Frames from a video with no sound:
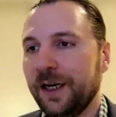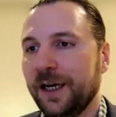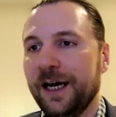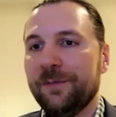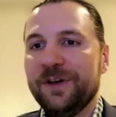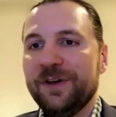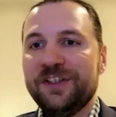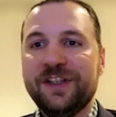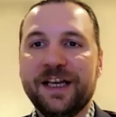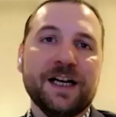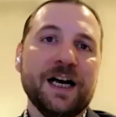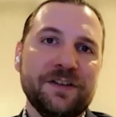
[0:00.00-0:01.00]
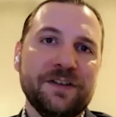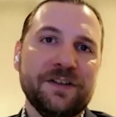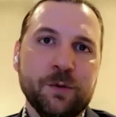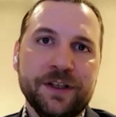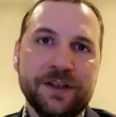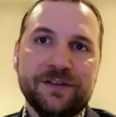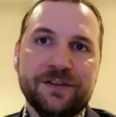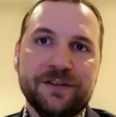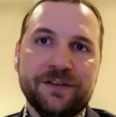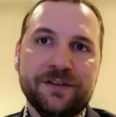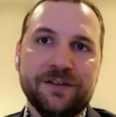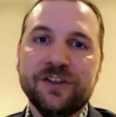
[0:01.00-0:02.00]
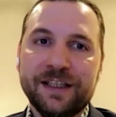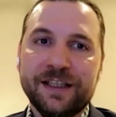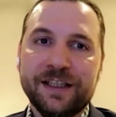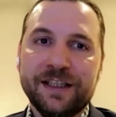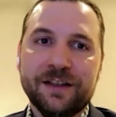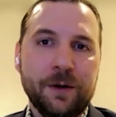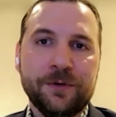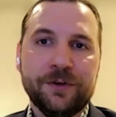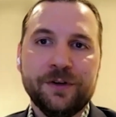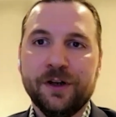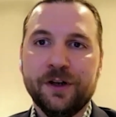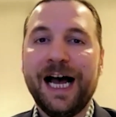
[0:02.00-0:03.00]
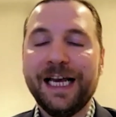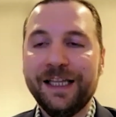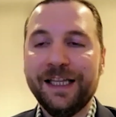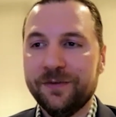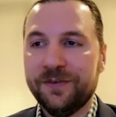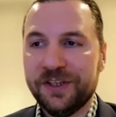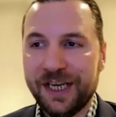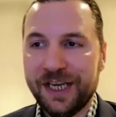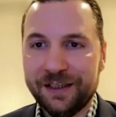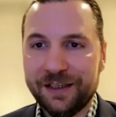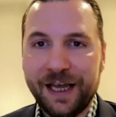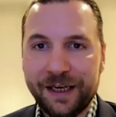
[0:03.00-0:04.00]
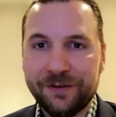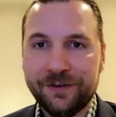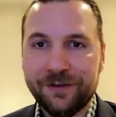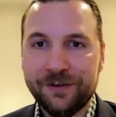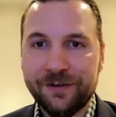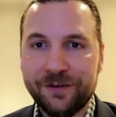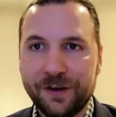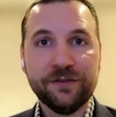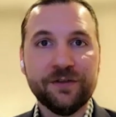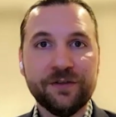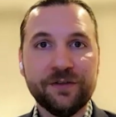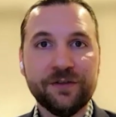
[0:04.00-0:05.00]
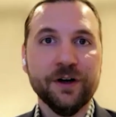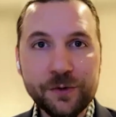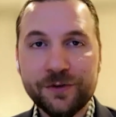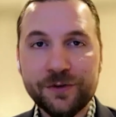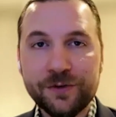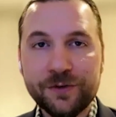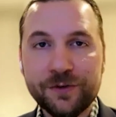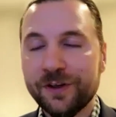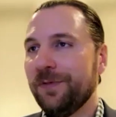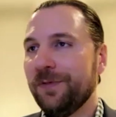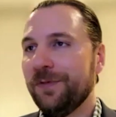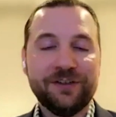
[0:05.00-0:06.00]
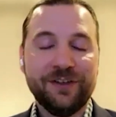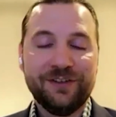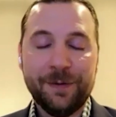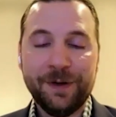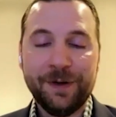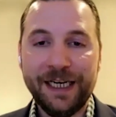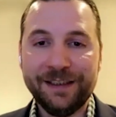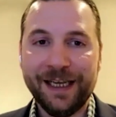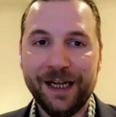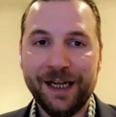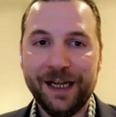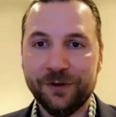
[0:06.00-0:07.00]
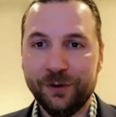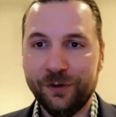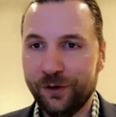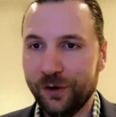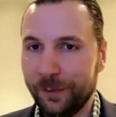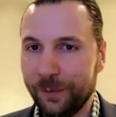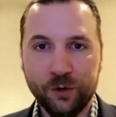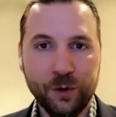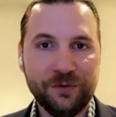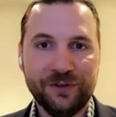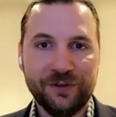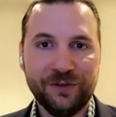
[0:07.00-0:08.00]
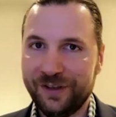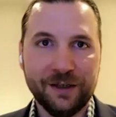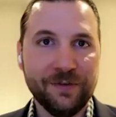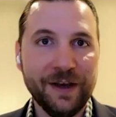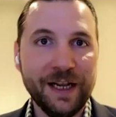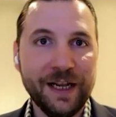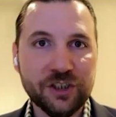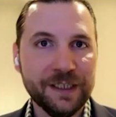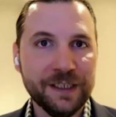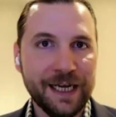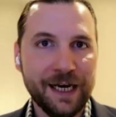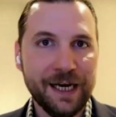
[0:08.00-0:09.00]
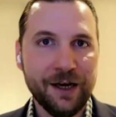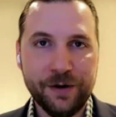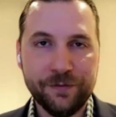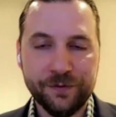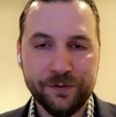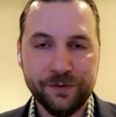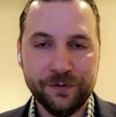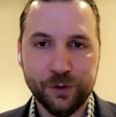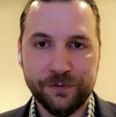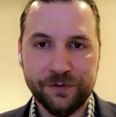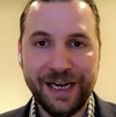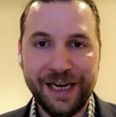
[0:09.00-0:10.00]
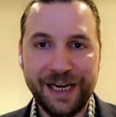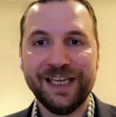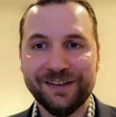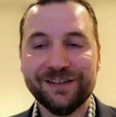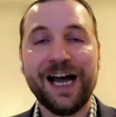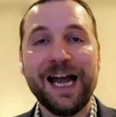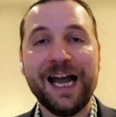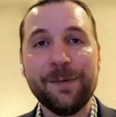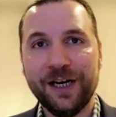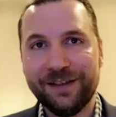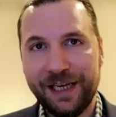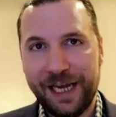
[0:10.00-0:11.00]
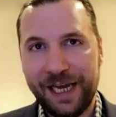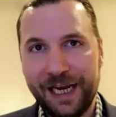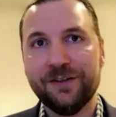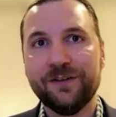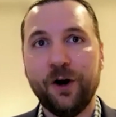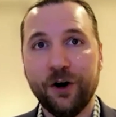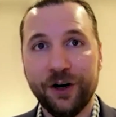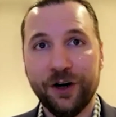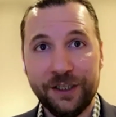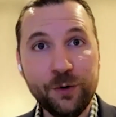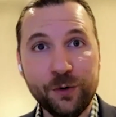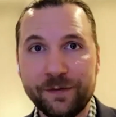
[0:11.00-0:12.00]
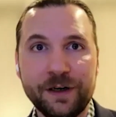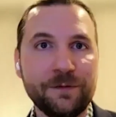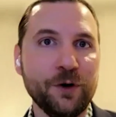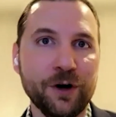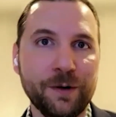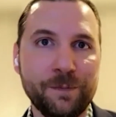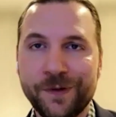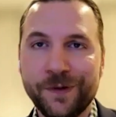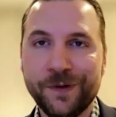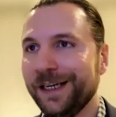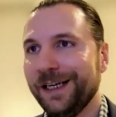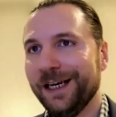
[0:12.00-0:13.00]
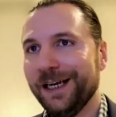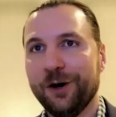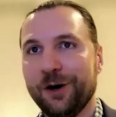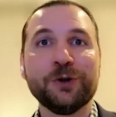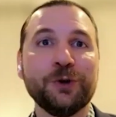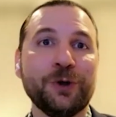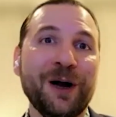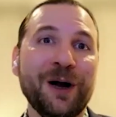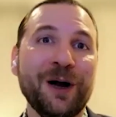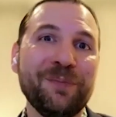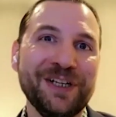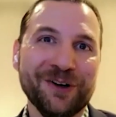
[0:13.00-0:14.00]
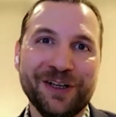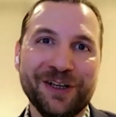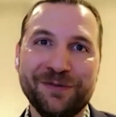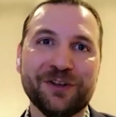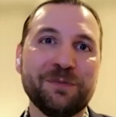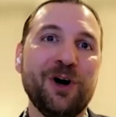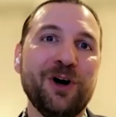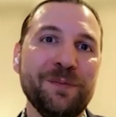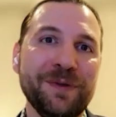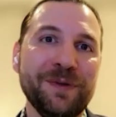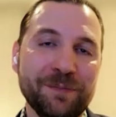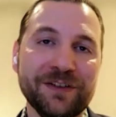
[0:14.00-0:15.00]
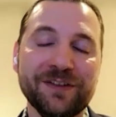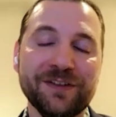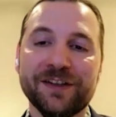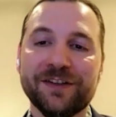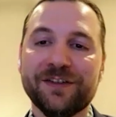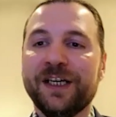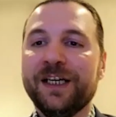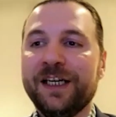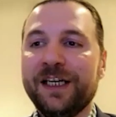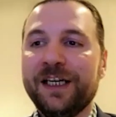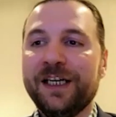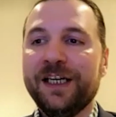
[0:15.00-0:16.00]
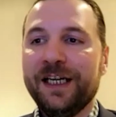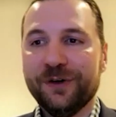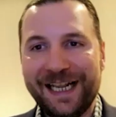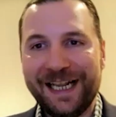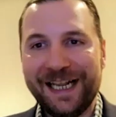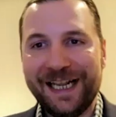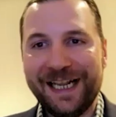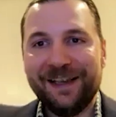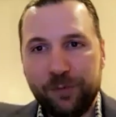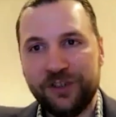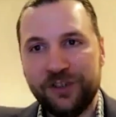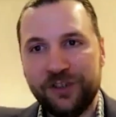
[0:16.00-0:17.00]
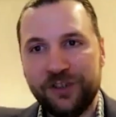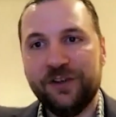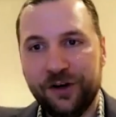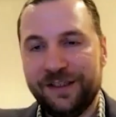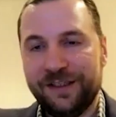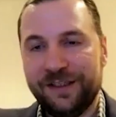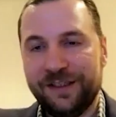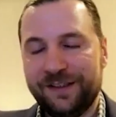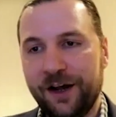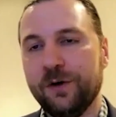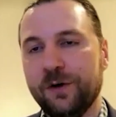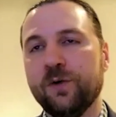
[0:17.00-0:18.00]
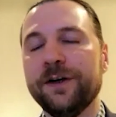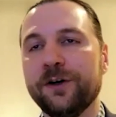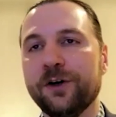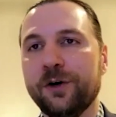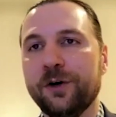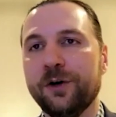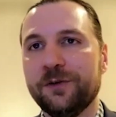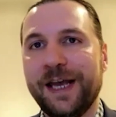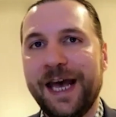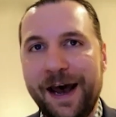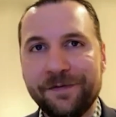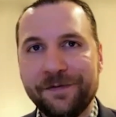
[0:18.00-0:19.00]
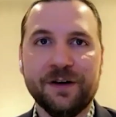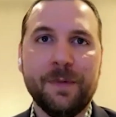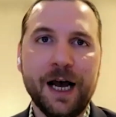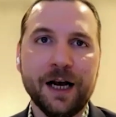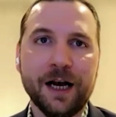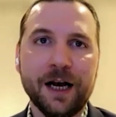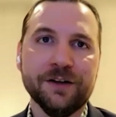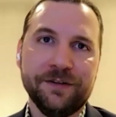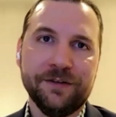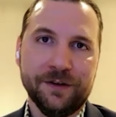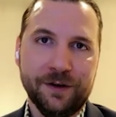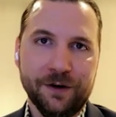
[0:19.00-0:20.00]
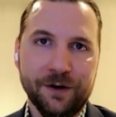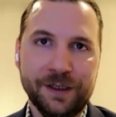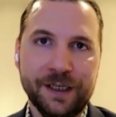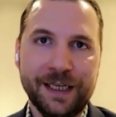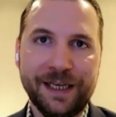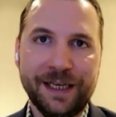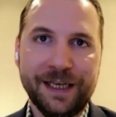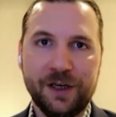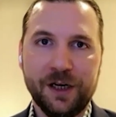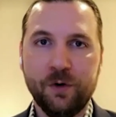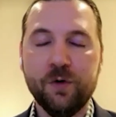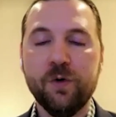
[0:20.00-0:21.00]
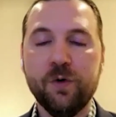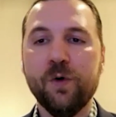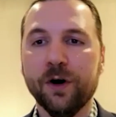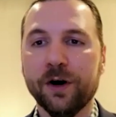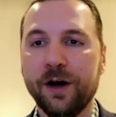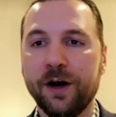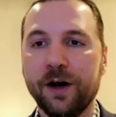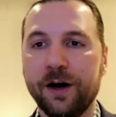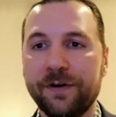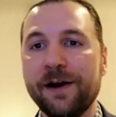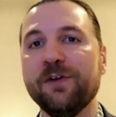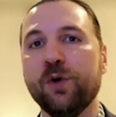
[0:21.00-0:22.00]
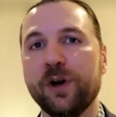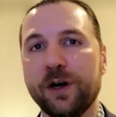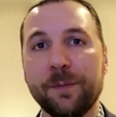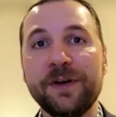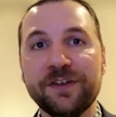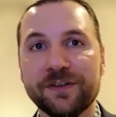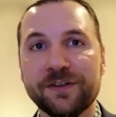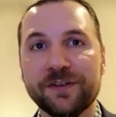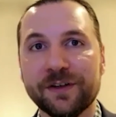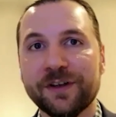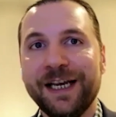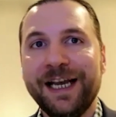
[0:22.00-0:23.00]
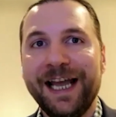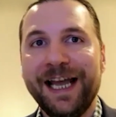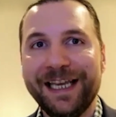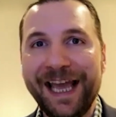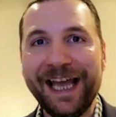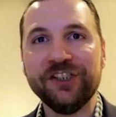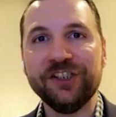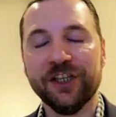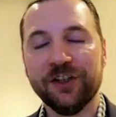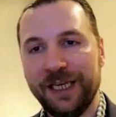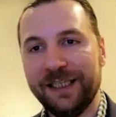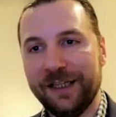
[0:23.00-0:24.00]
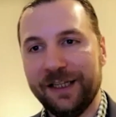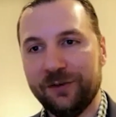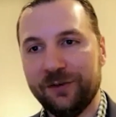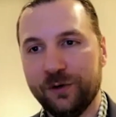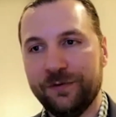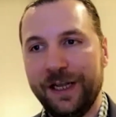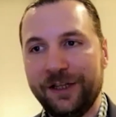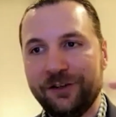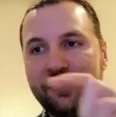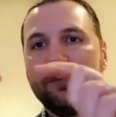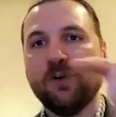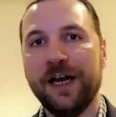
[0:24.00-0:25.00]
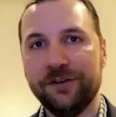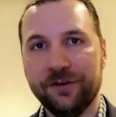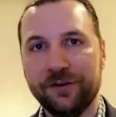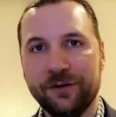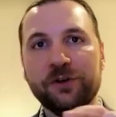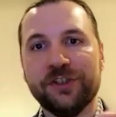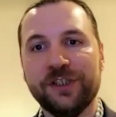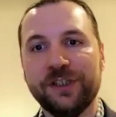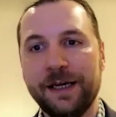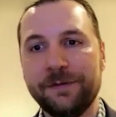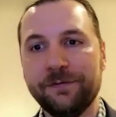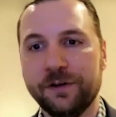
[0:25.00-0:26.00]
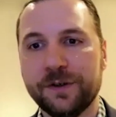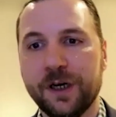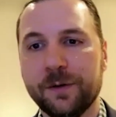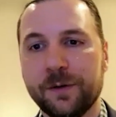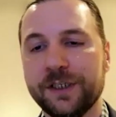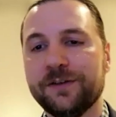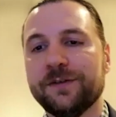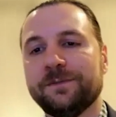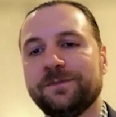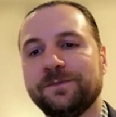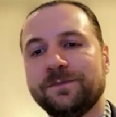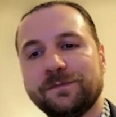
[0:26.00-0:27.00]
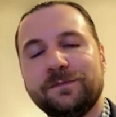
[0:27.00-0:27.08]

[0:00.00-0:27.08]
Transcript: And we see that constantly where these nation state developed, you know, highly sophisticated attacks. Once they're used, they're just disseminated down to the criminal groups to take advantage of it. And now you have sort of nation state type attacks targeting you, even if you're a commercial company or even a small and medium business. And so again, that idea of pushing security down is so critical because we have to democratize security. It has to become core of every one of our businesses. It can't just be at that sort of enterprise or fortune level of companies.